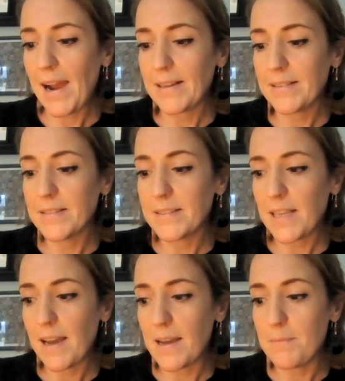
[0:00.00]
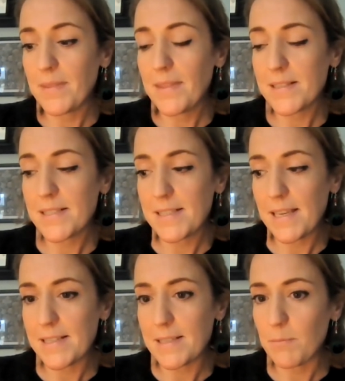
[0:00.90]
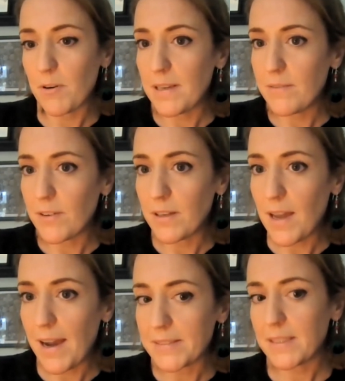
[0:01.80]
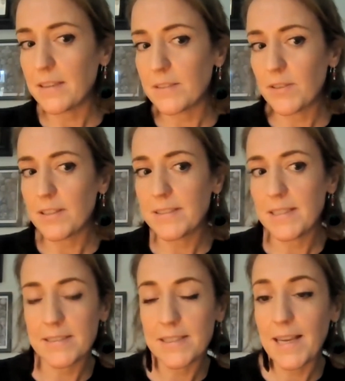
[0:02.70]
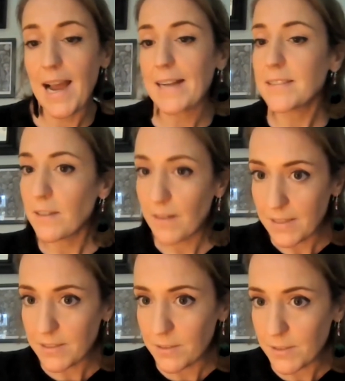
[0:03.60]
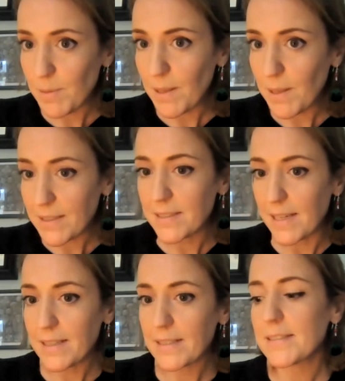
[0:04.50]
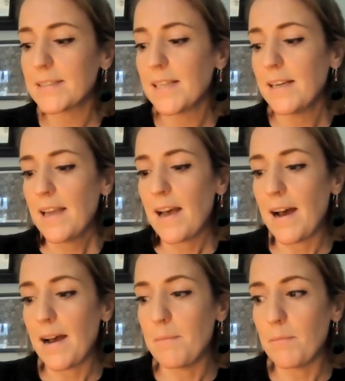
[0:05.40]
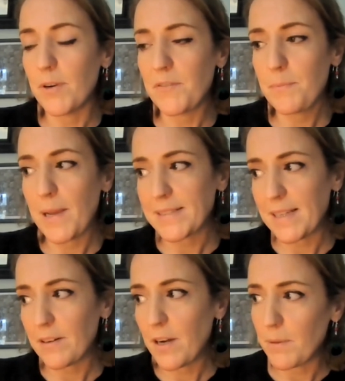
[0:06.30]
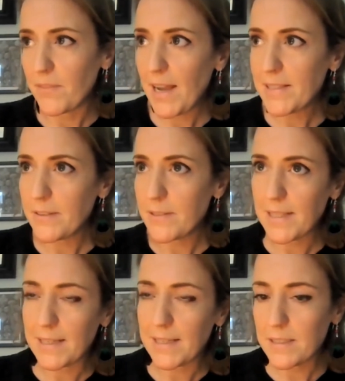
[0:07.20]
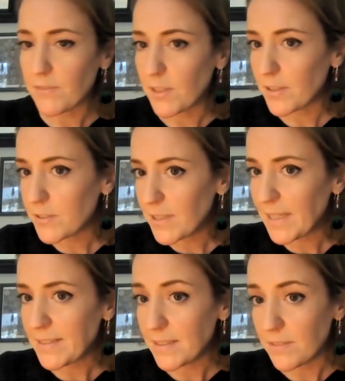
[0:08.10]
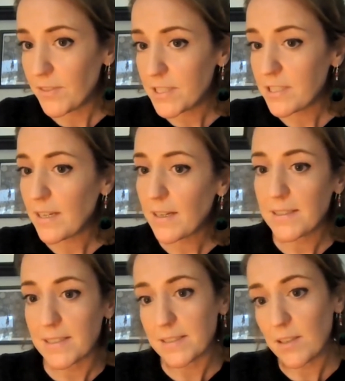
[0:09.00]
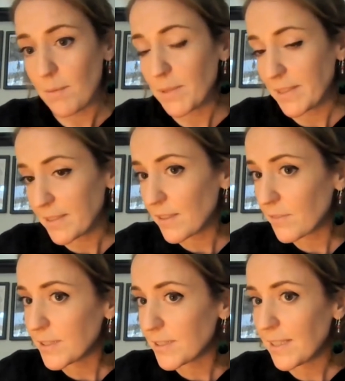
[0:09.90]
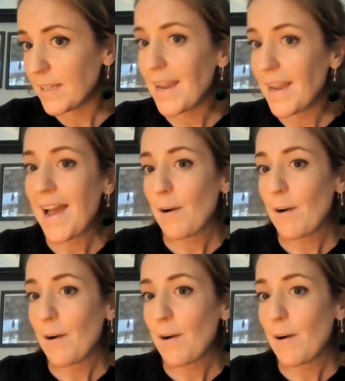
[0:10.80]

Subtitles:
And this season, we're even asking the volunteers to categorize those plastics. We've picked out a couple of categories, like stuff that looks related to fishing, because it's commonly stuff we see.